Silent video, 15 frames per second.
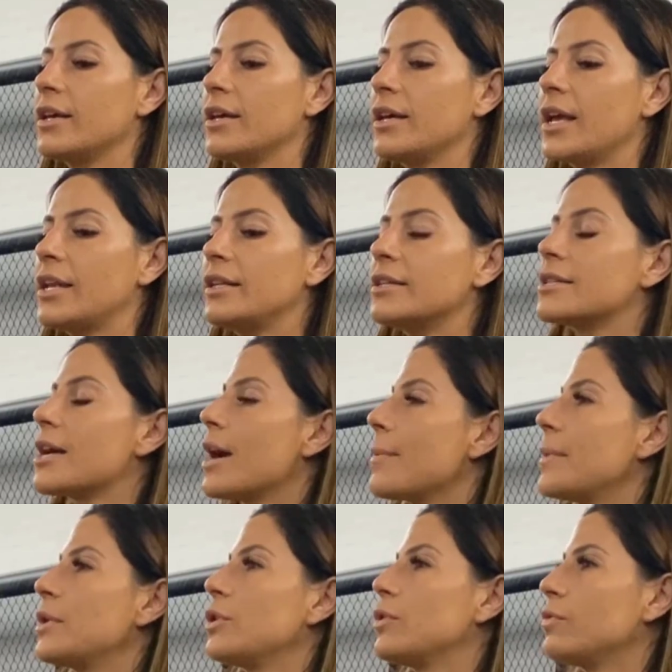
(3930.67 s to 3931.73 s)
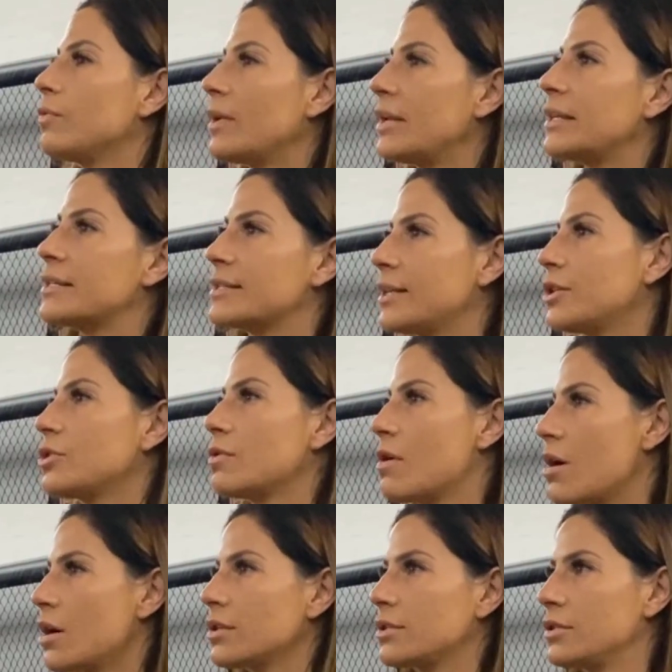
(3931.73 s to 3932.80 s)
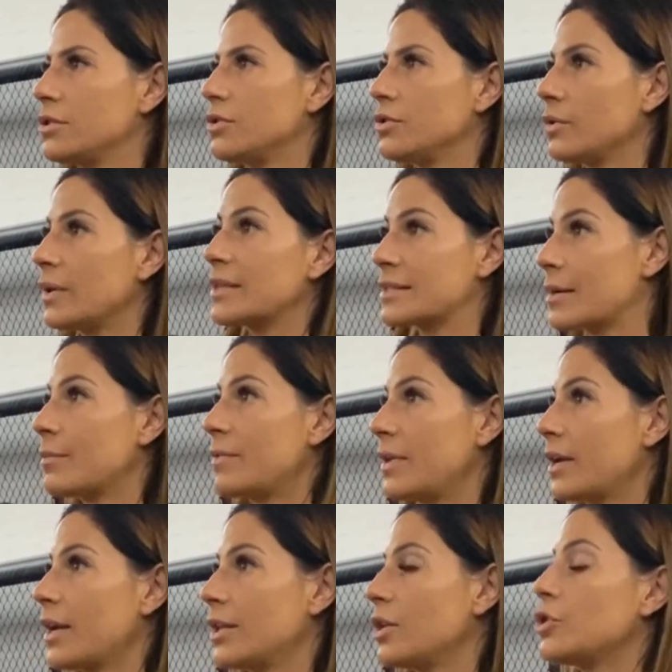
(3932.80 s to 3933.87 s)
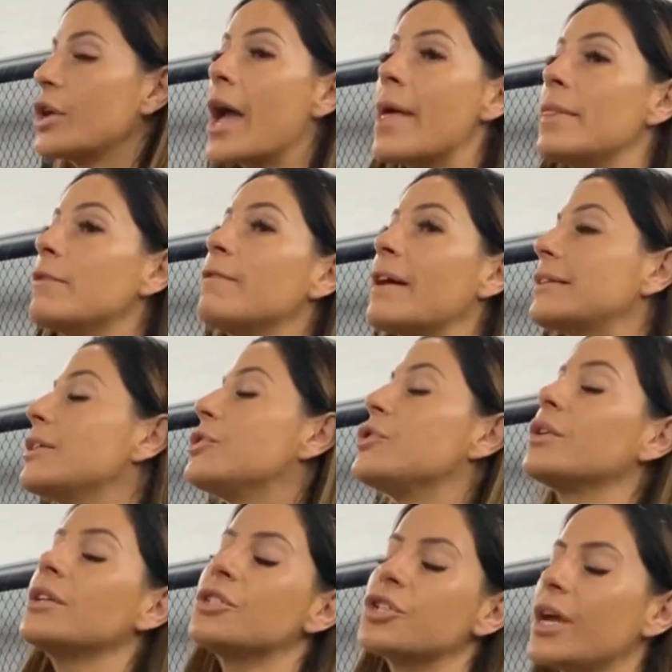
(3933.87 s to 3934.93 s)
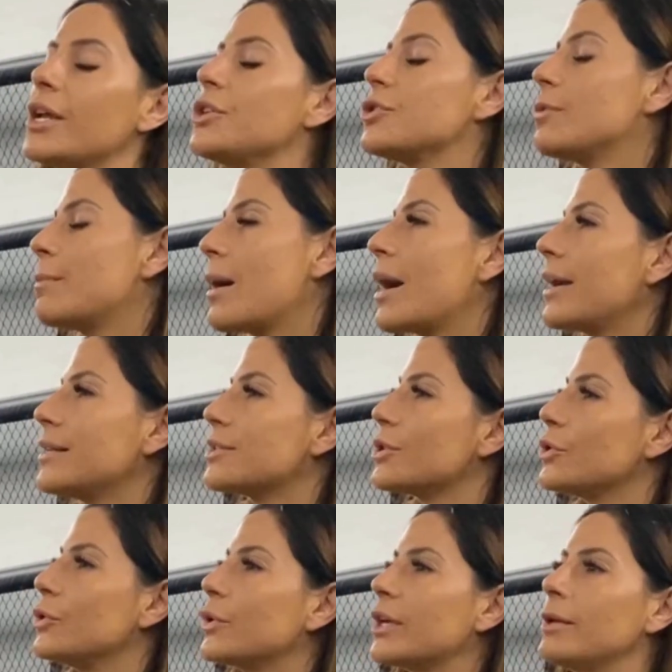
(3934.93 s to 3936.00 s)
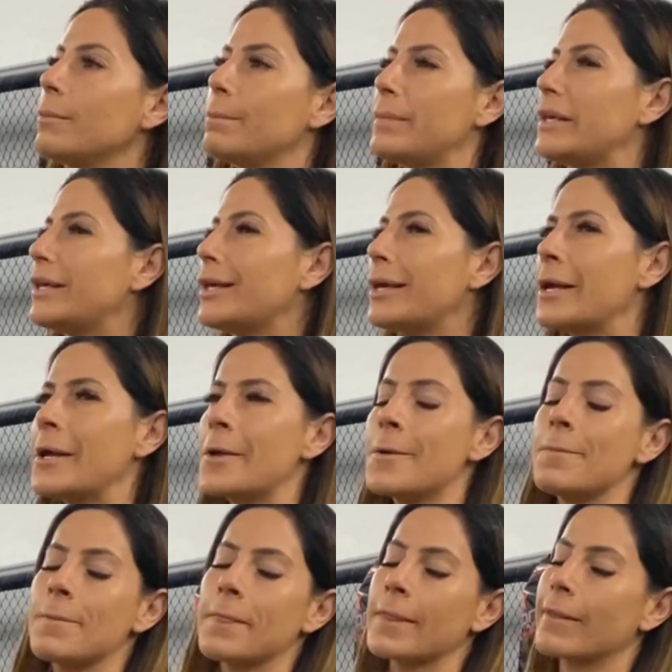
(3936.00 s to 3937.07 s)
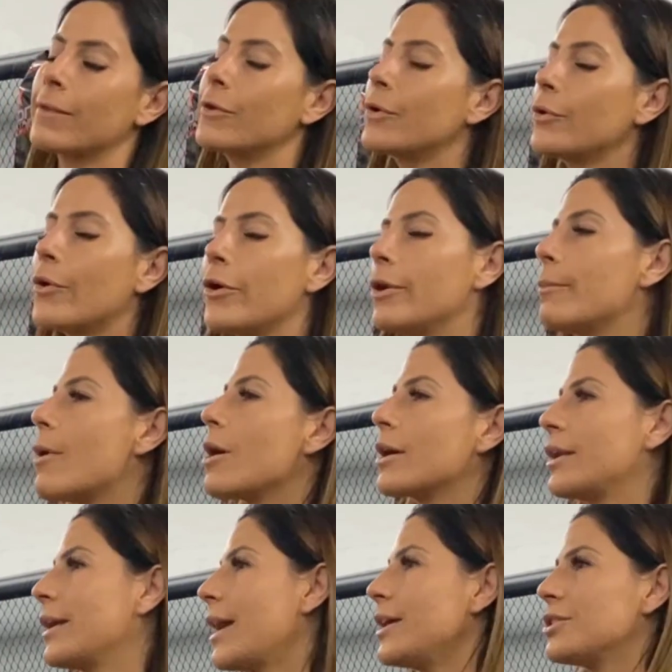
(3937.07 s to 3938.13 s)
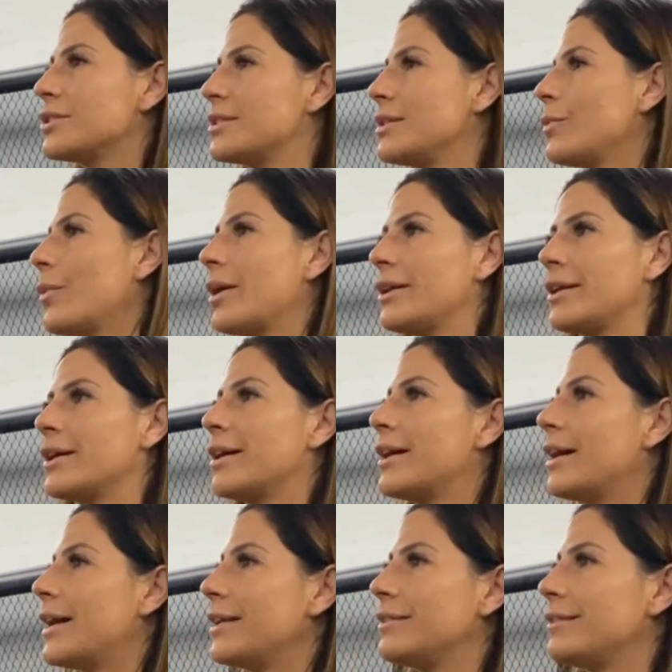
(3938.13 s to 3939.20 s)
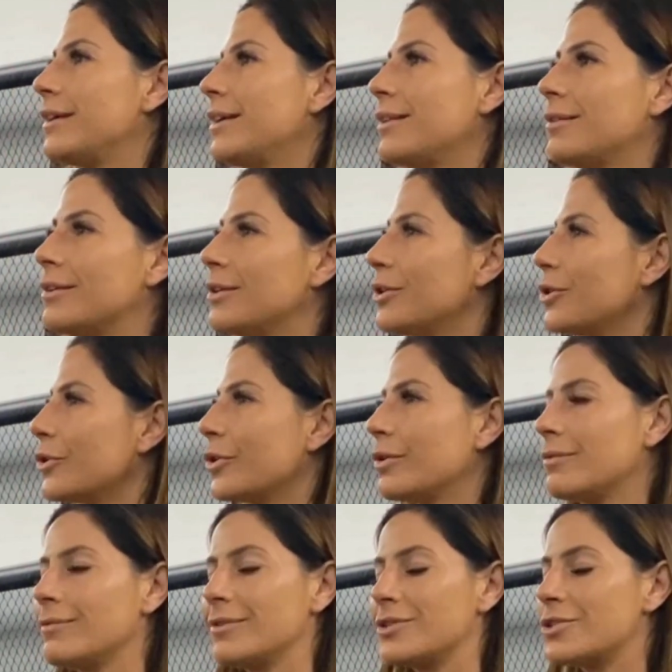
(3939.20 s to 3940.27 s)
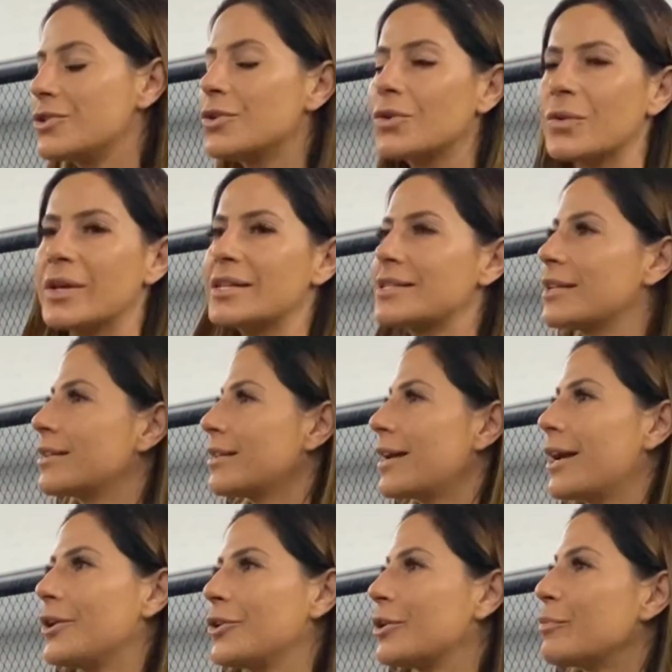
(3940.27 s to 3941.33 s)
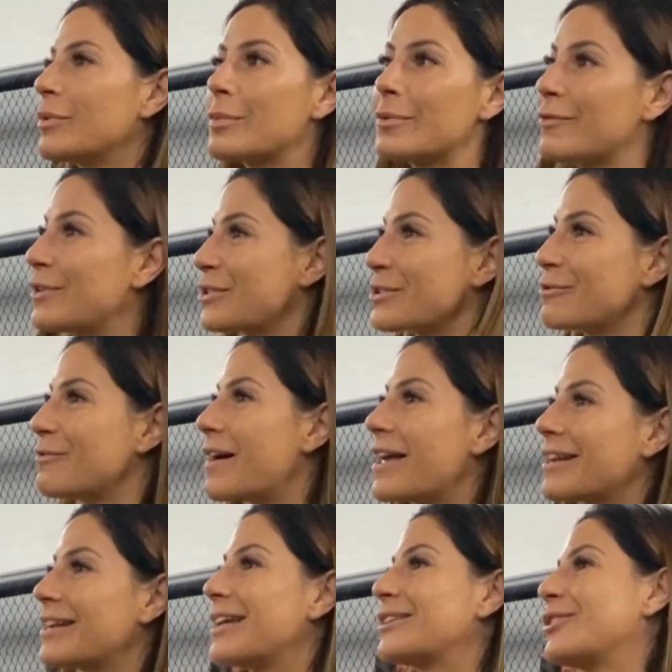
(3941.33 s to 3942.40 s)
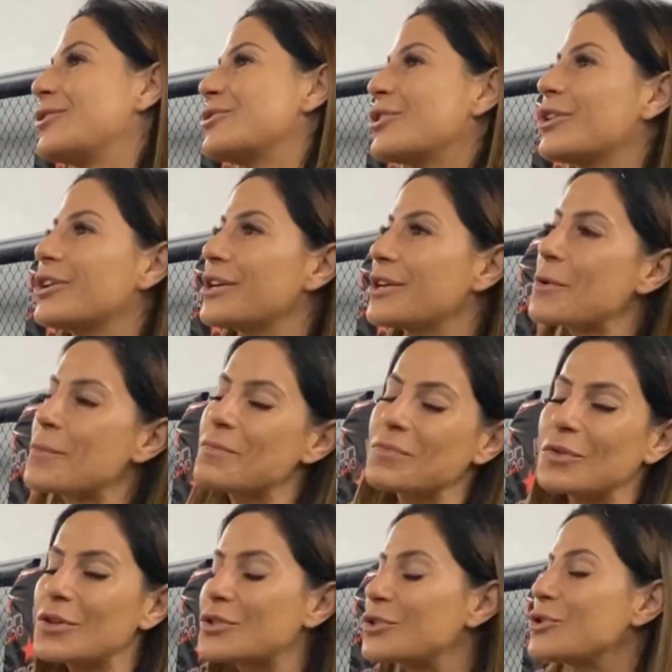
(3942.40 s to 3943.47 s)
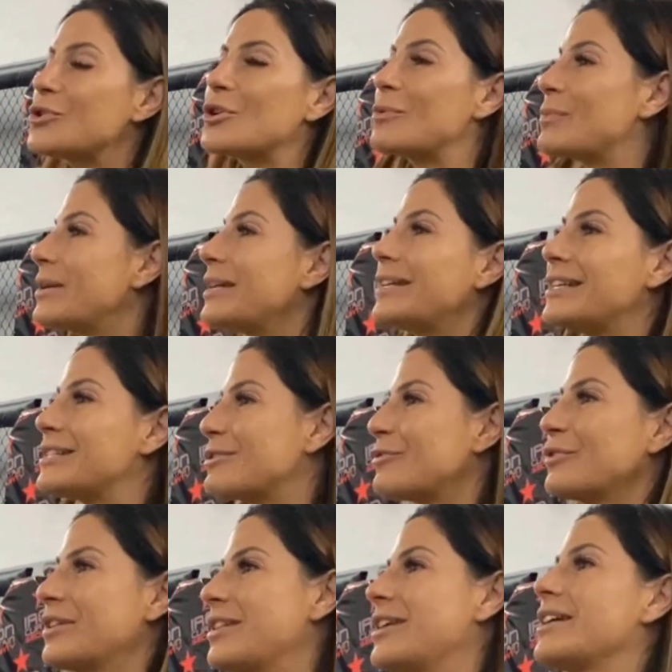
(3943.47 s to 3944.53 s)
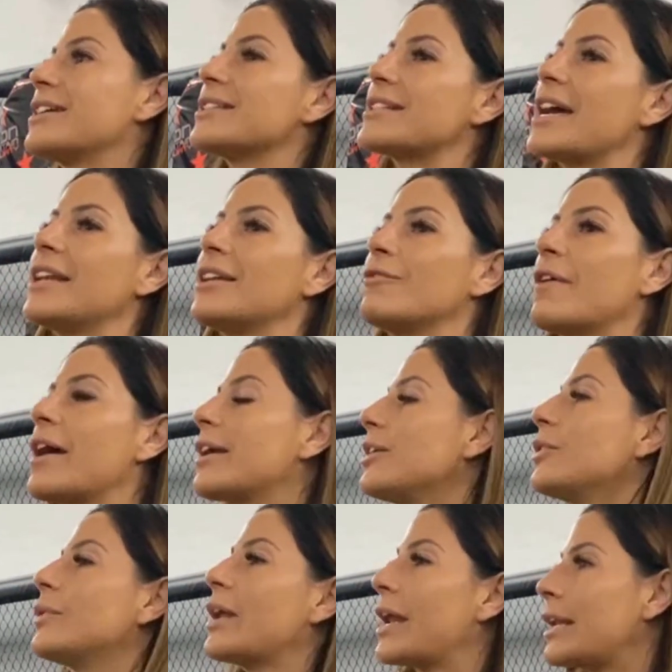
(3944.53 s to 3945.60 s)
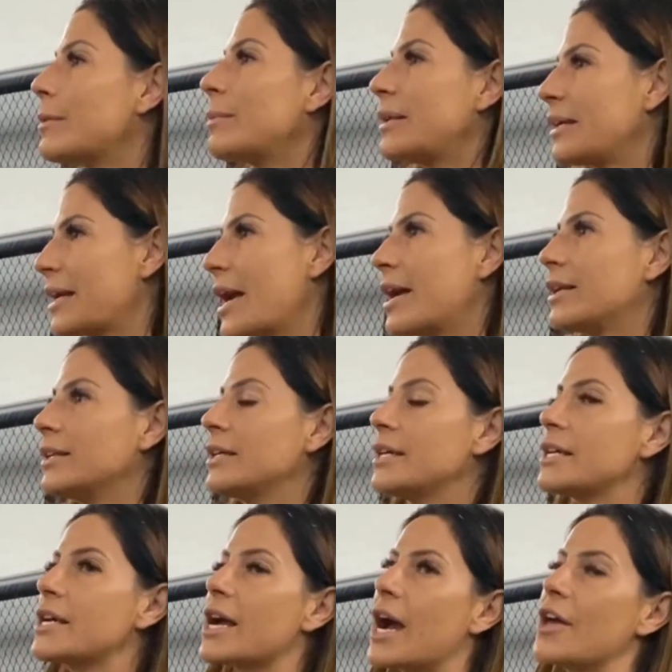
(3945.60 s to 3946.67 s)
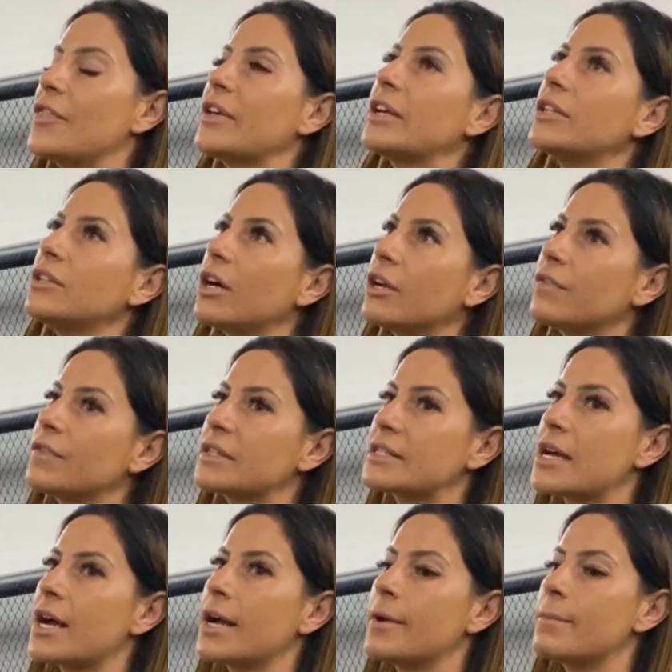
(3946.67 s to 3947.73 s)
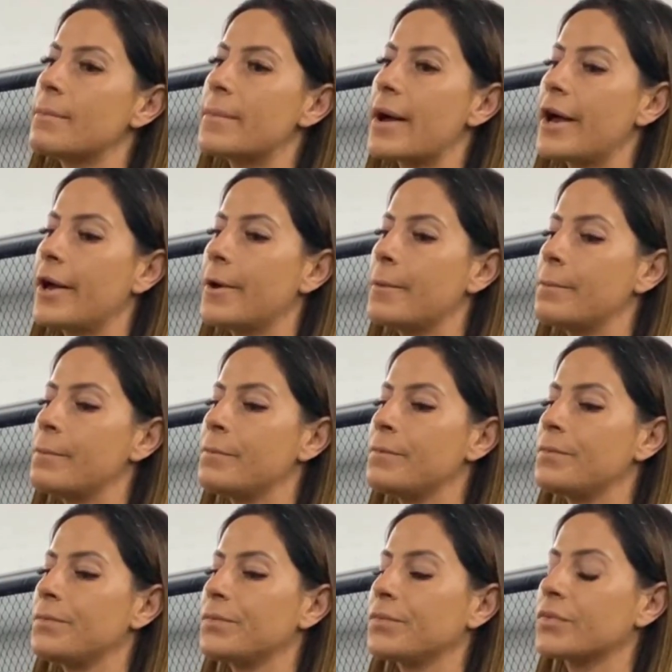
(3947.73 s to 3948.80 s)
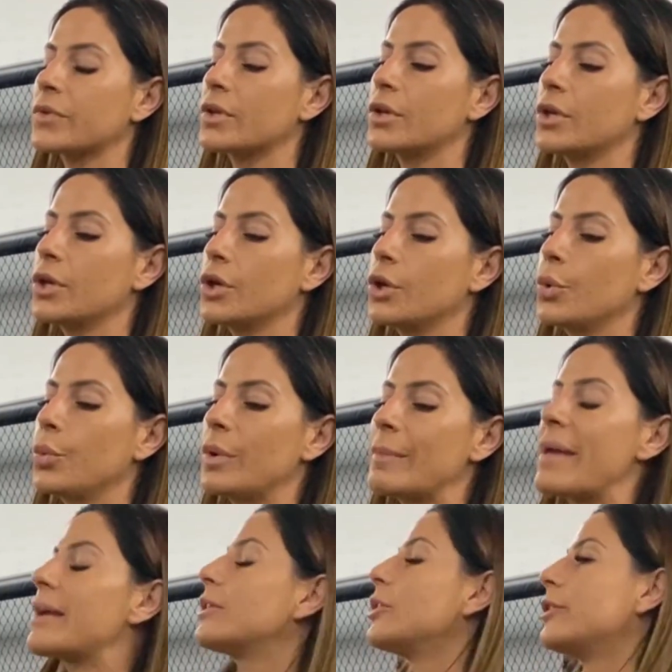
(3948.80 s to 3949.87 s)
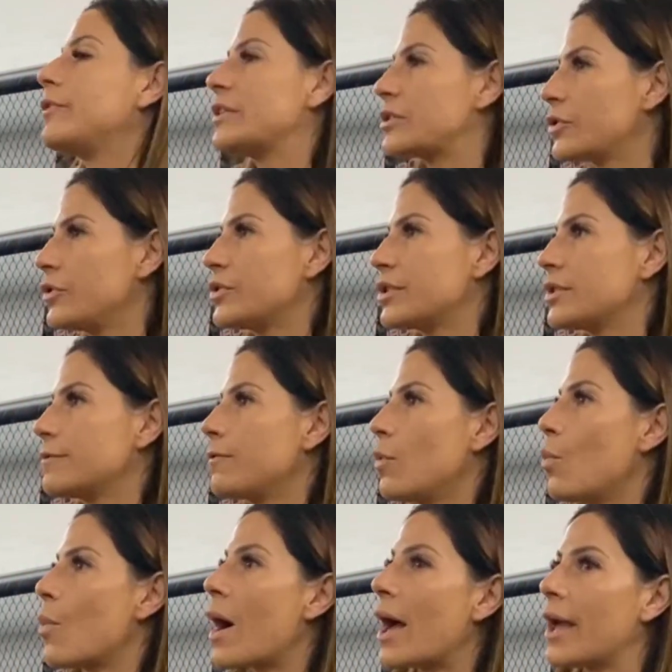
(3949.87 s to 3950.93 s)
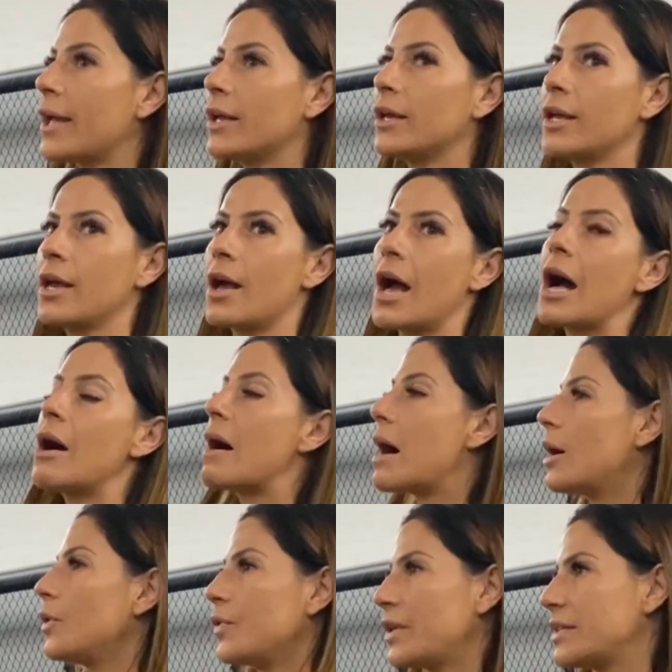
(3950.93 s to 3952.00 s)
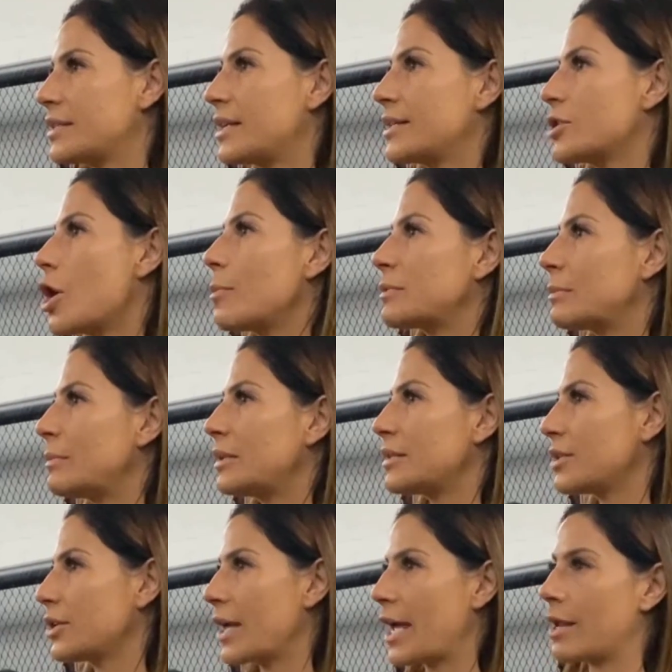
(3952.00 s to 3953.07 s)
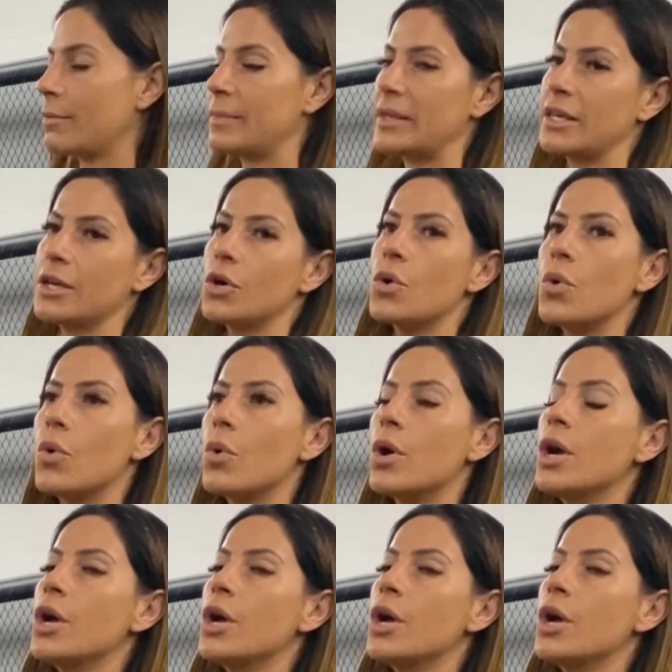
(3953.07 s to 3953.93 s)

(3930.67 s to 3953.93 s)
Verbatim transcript: any time that you really set your heart to doing something and, and the fact that you can change your mind so you can be you can own a marketing agency one year and then you know two three years down the line you can be a professional fighter like mm. those are those are two completely different things and if i can do it anybody can i think a lot of the time um, we make a lot of excuses for why our health isn't as optimal as it can be or